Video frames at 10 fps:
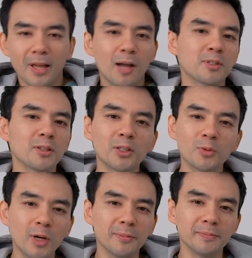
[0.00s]
I'm still gonna
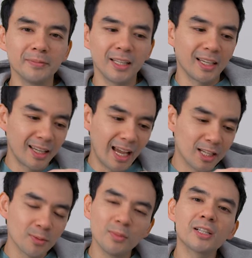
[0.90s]
wait. Like,
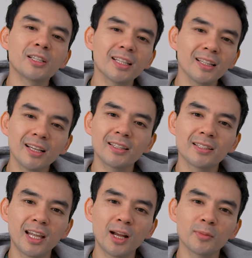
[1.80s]
as much as I like
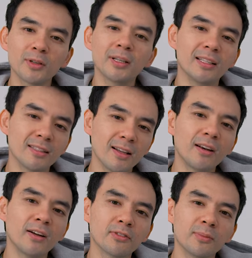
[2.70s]
this camera, it's not
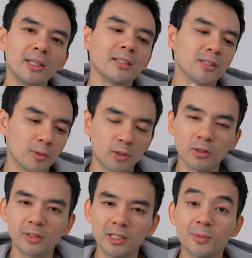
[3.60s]
enough for me to switch
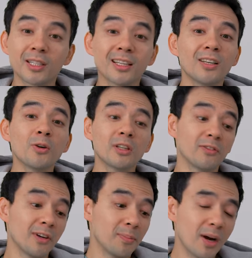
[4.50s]
over to this because I know that
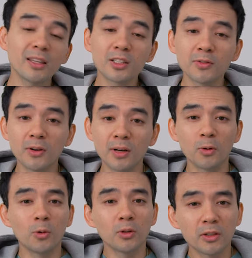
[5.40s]
if I buy this phone, I
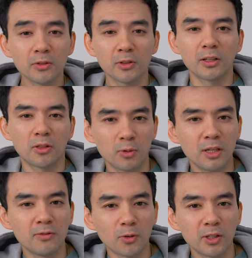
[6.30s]
hold on for like
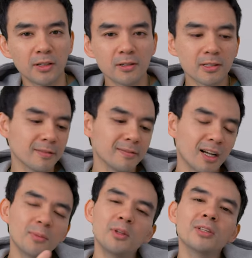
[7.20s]
three, four years,
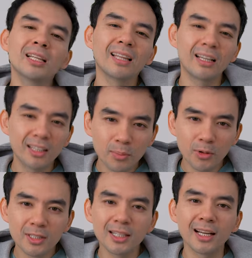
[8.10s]
I'm gonna be using lightning
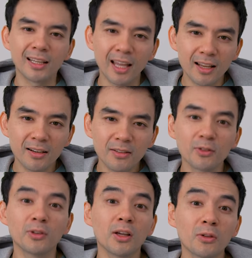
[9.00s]
ports again
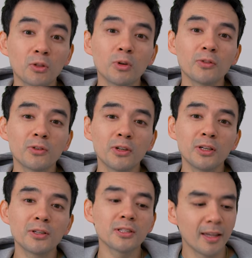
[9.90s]
for another three, or four
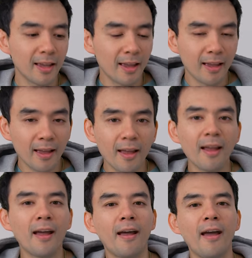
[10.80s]
years,
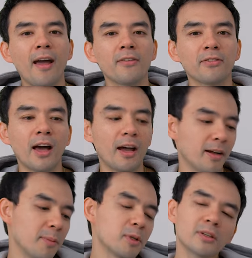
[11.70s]
F
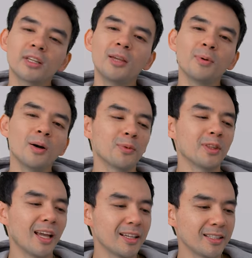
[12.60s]
that. I'm just gonna keep up
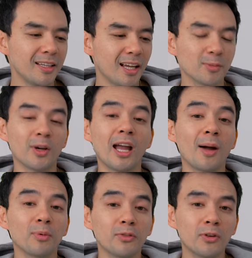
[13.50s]
with the SE as my
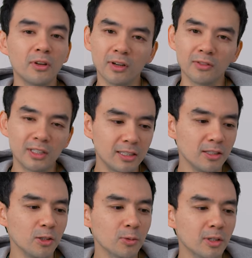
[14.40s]
Apple phone if I ever need
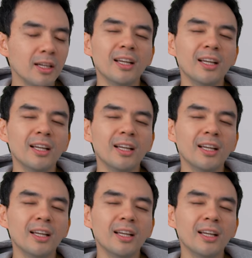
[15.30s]
to use one.